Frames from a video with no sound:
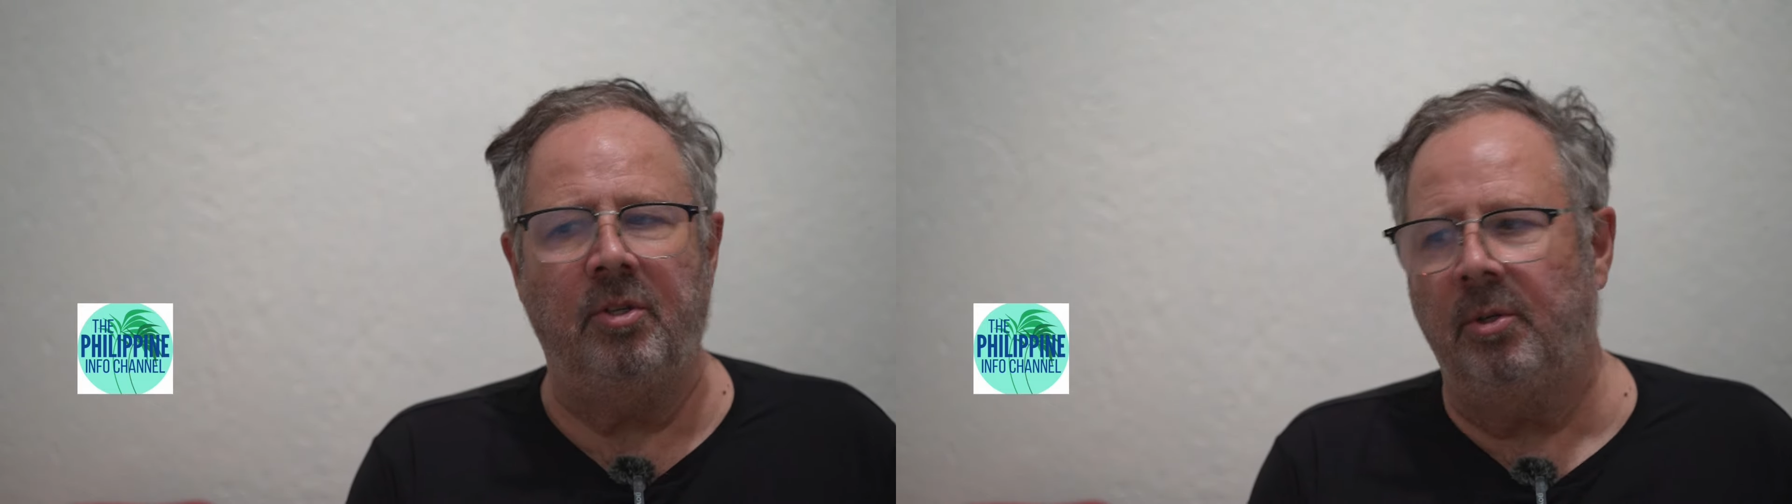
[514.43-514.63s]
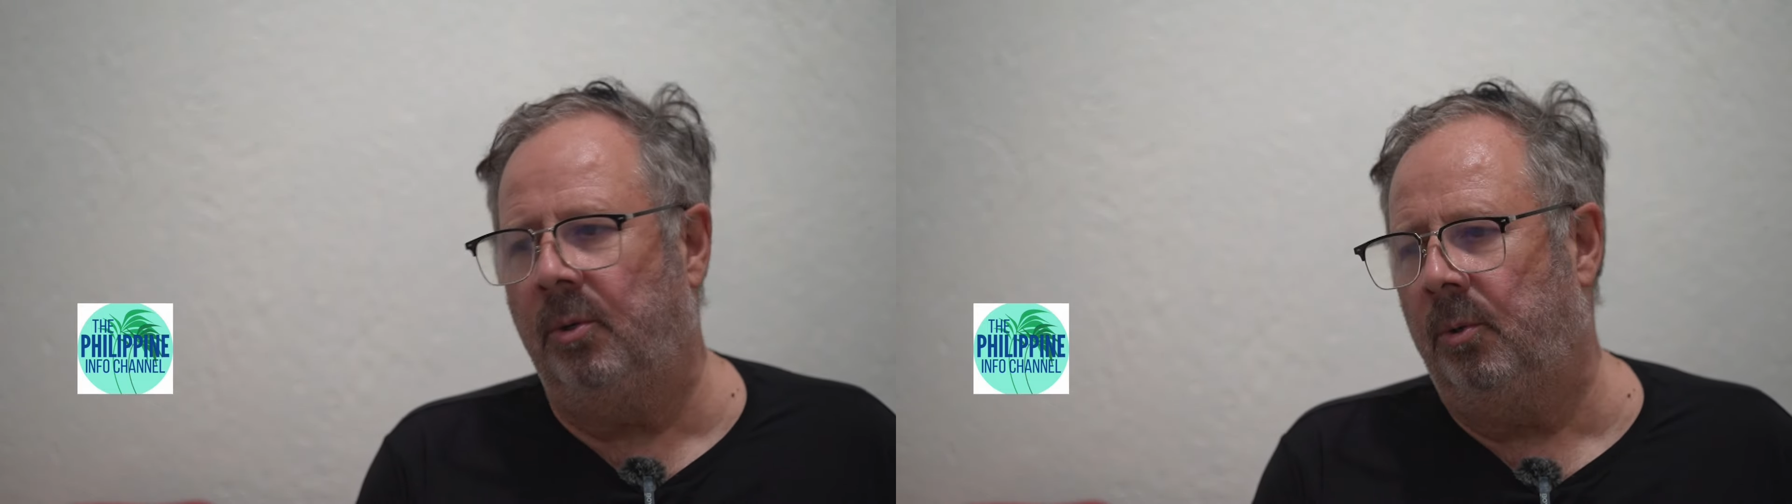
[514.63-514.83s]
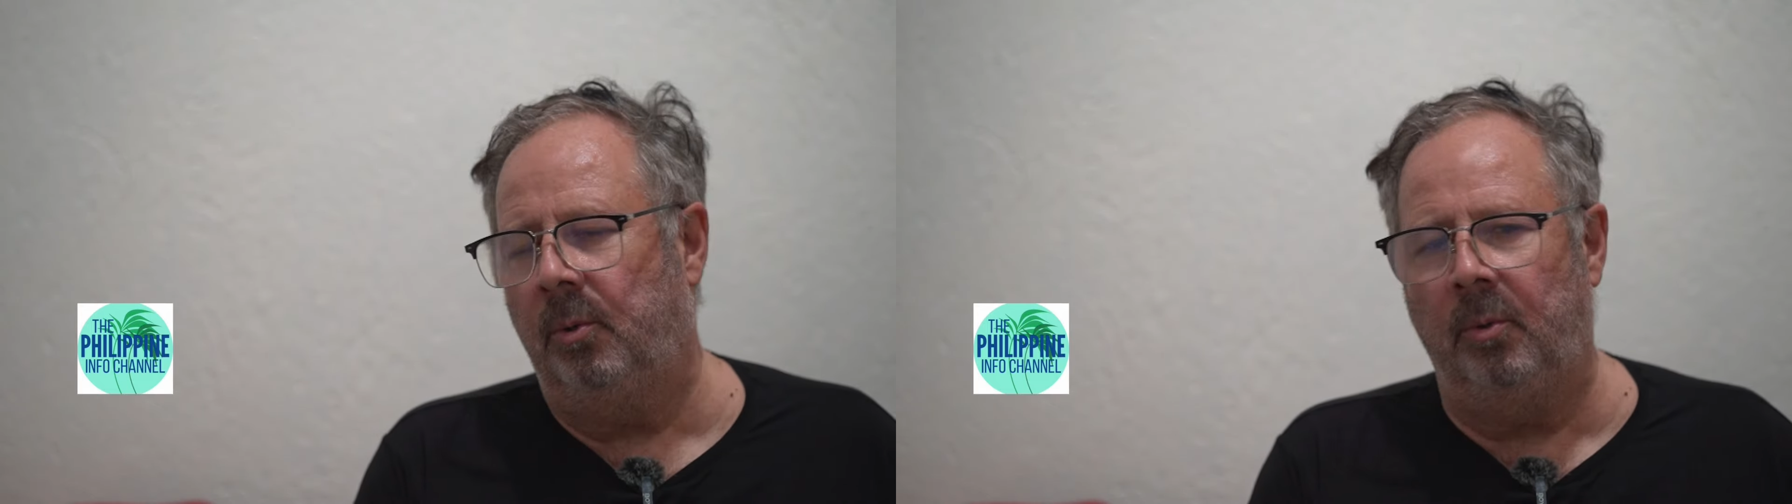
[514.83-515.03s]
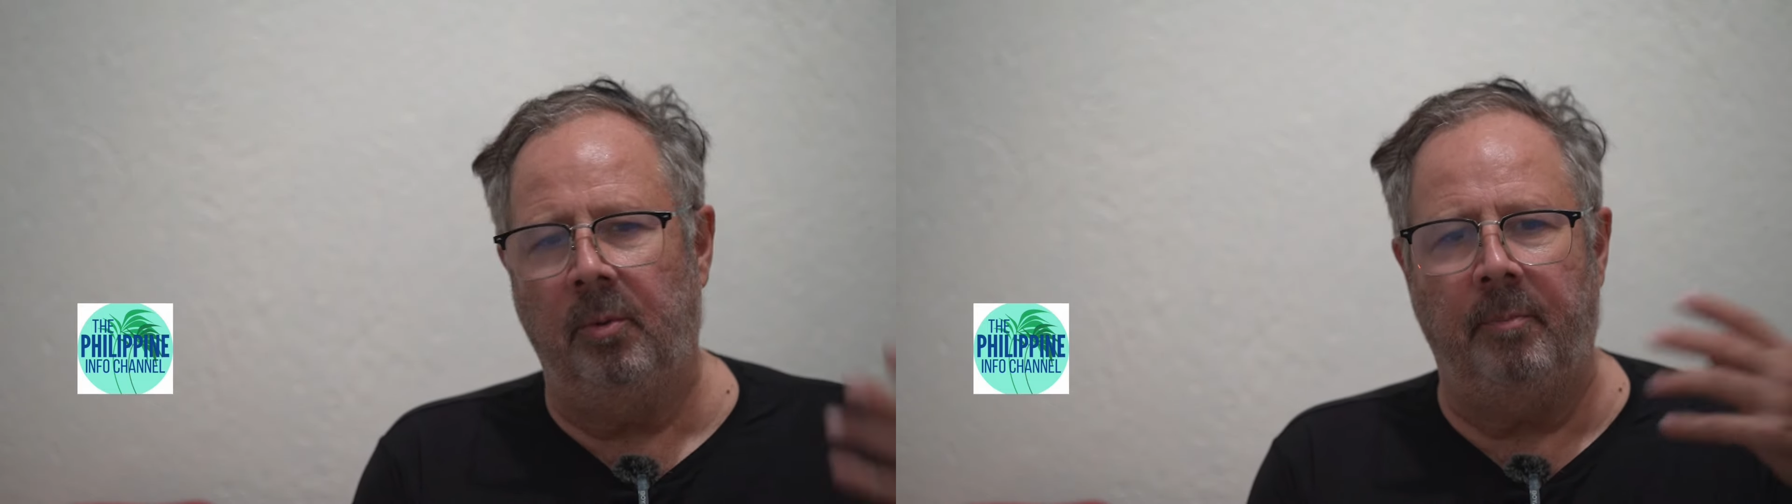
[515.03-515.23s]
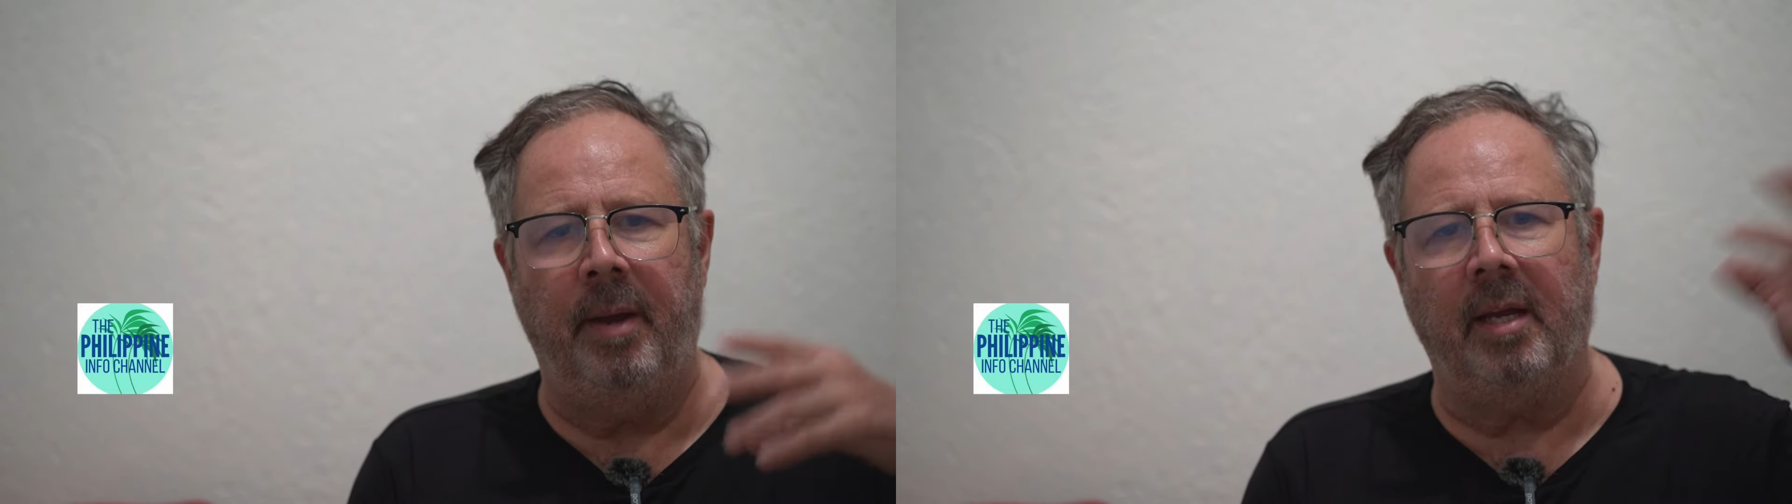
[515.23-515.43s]

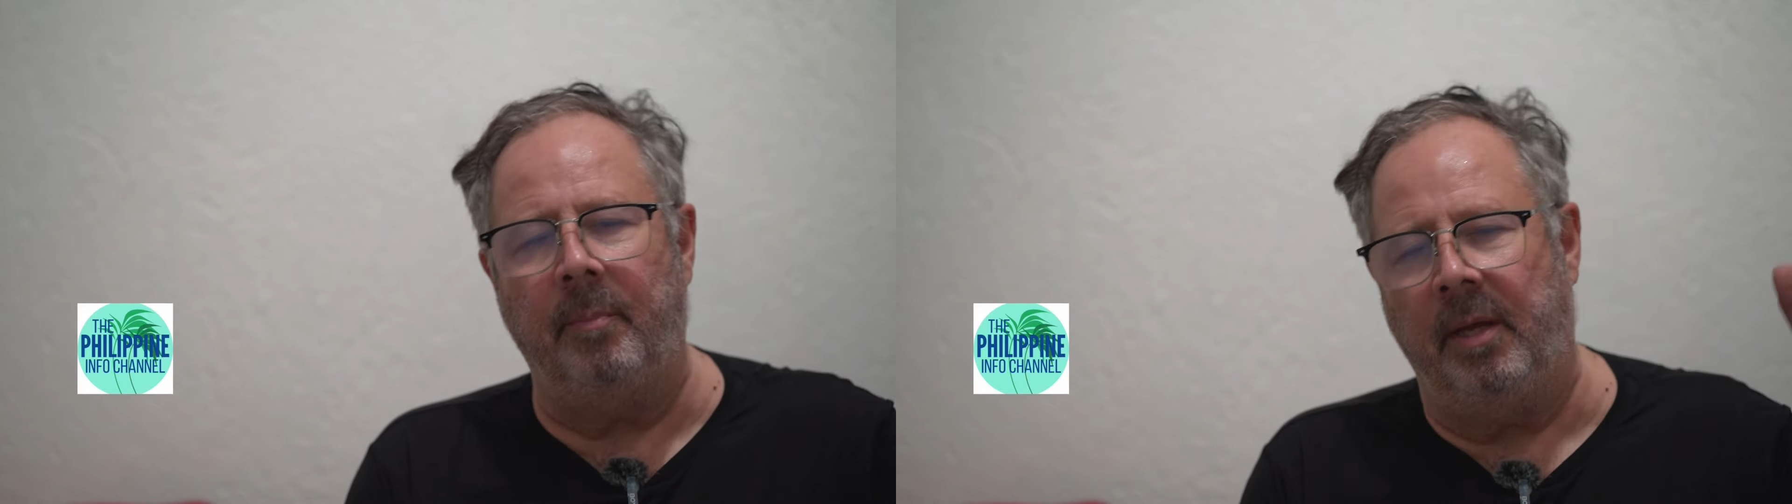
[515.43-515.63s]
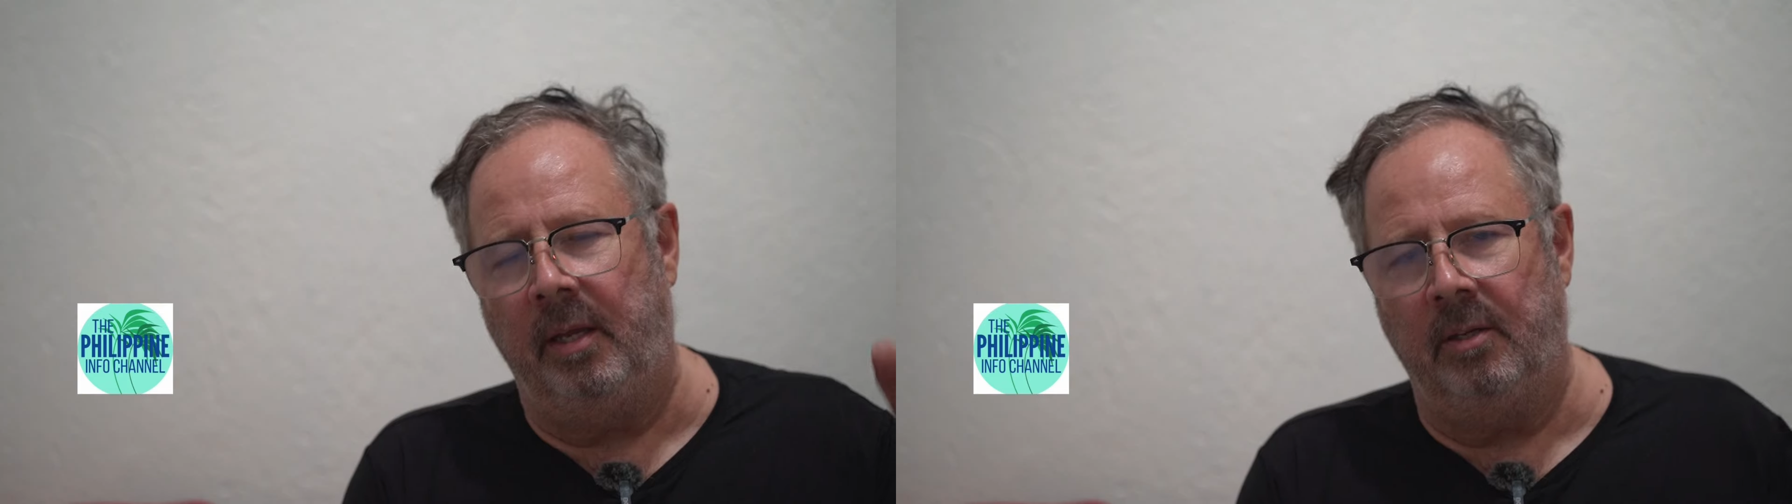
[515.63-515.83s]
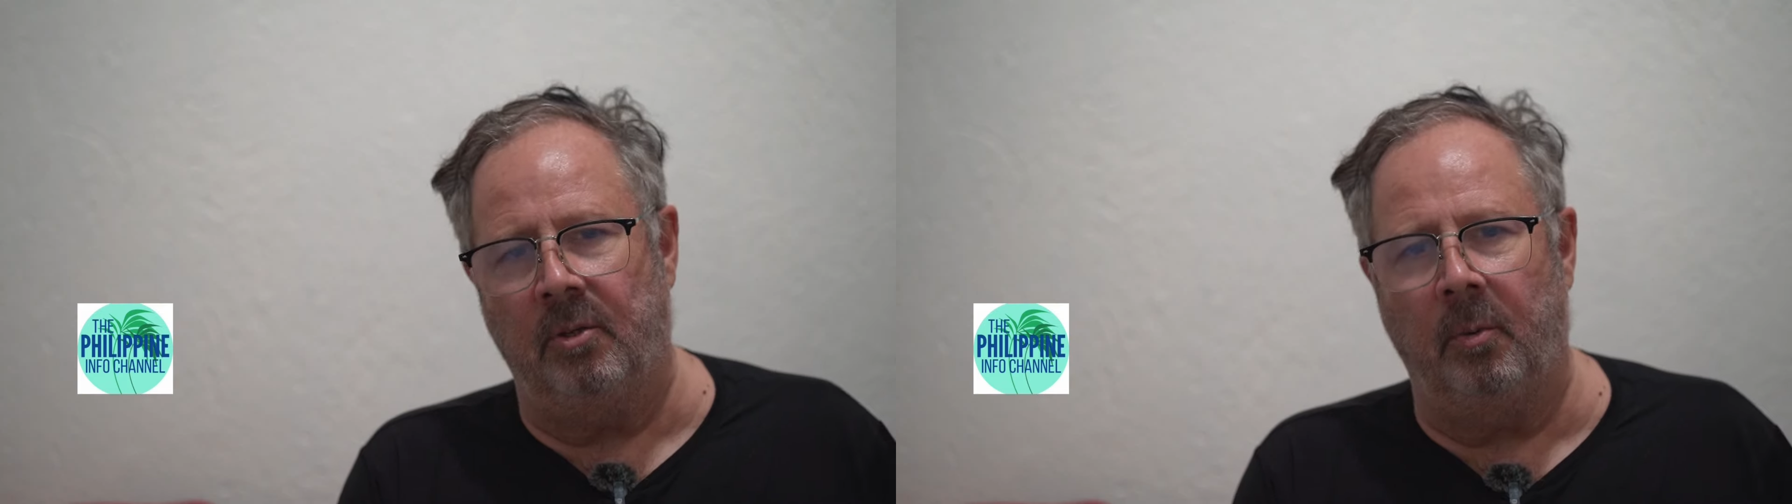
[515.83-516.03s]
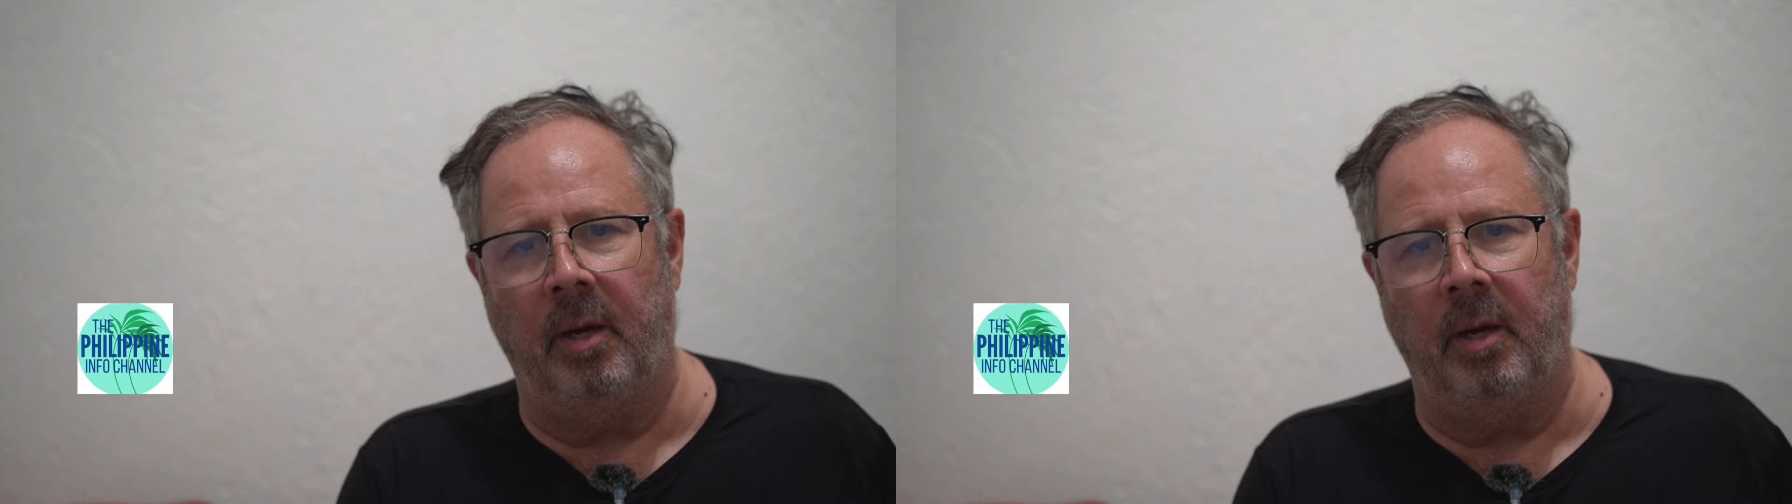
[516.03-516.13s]
to Bag of Beans or